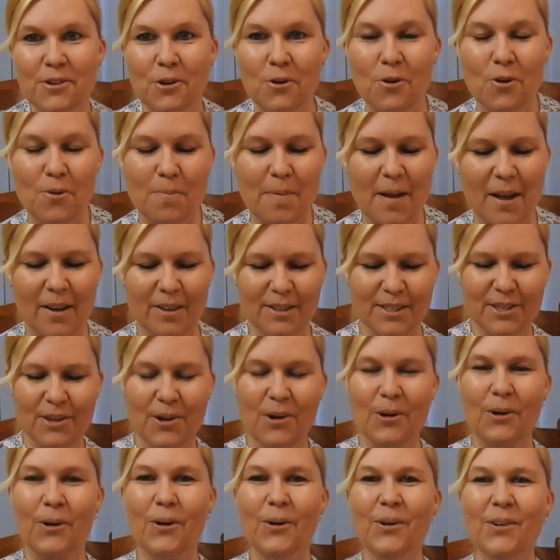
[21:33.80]
doorbell's
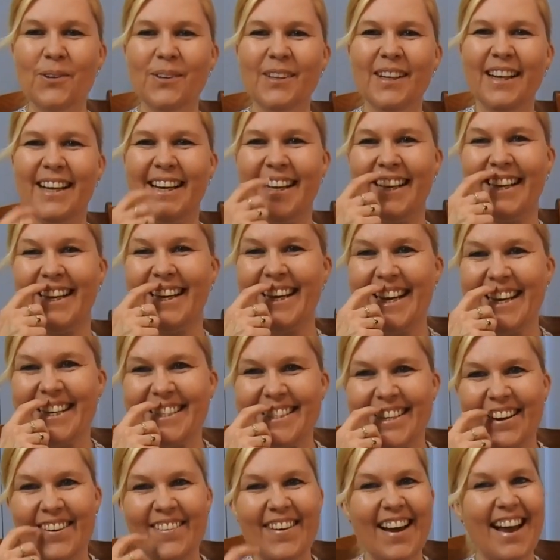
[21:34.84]
call.
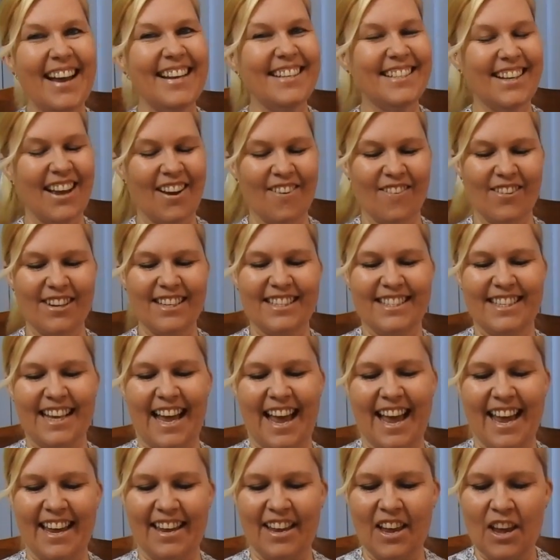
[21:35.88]
So as I was
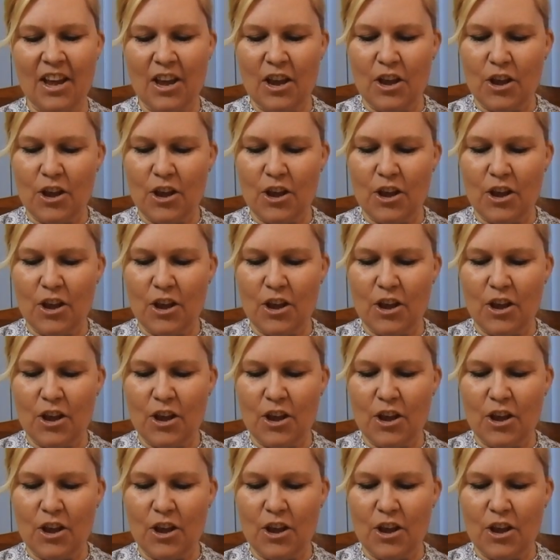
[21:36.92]
saying,